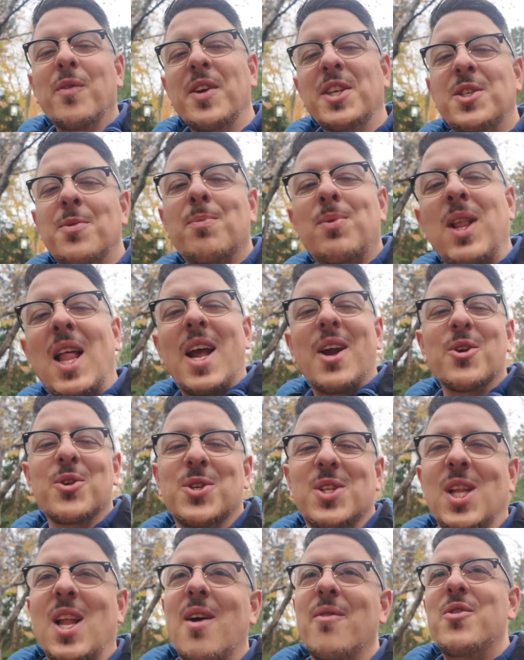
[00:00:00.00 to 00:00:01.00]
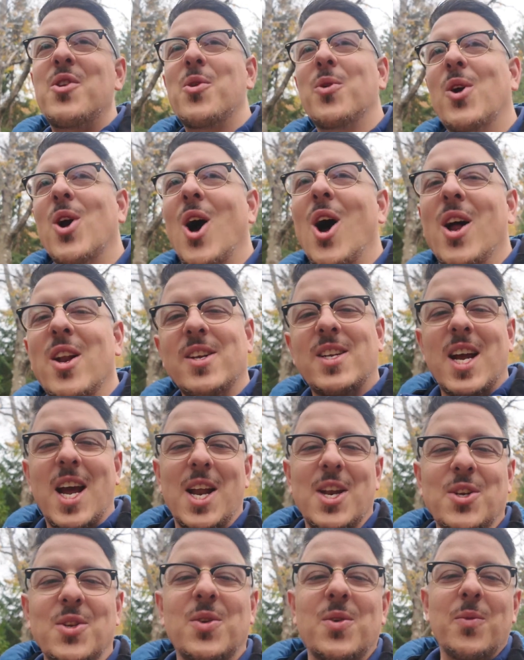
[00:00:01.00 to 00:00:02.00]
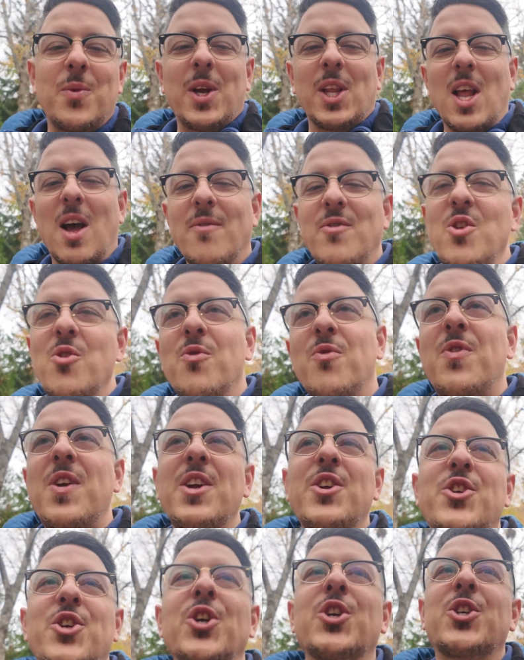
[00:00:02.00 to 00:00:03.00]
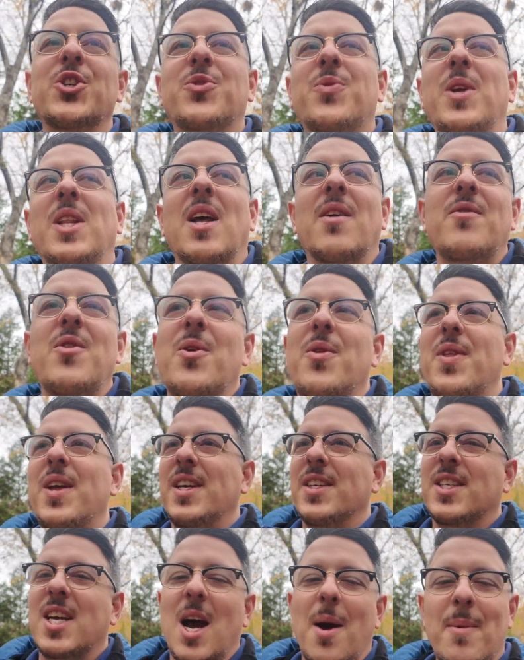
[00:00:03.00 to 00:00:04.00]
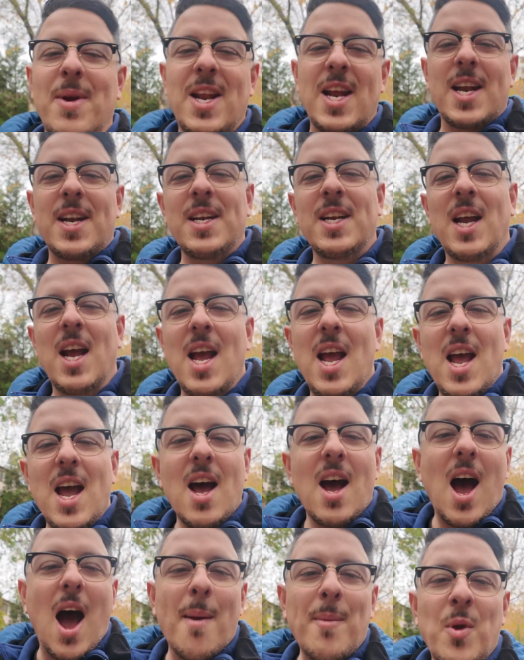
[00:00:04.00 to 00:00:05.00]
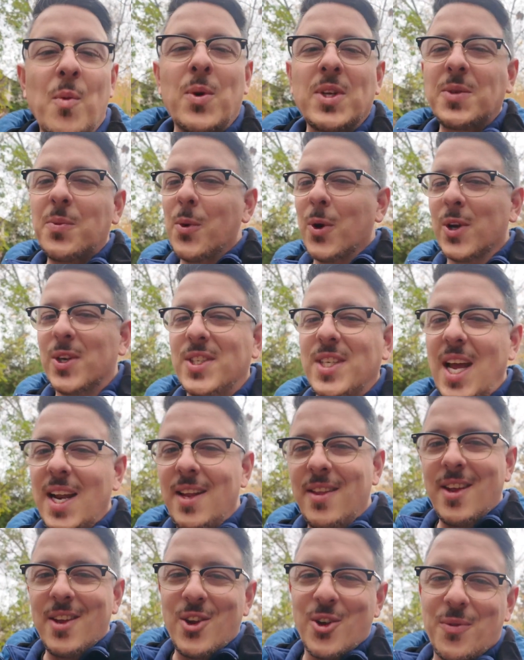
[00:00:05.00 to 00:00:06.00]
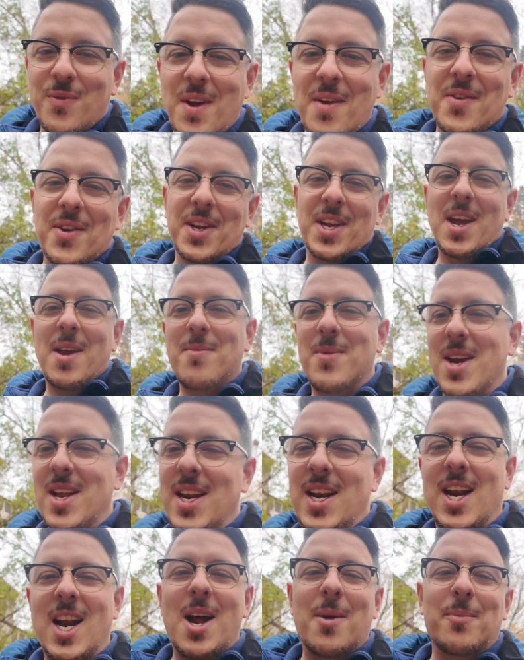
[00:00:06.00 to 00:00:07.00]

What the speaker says: of us players love new content. We love new features, we love new things coming in. I mean, what's more exciting than your favorite game getting an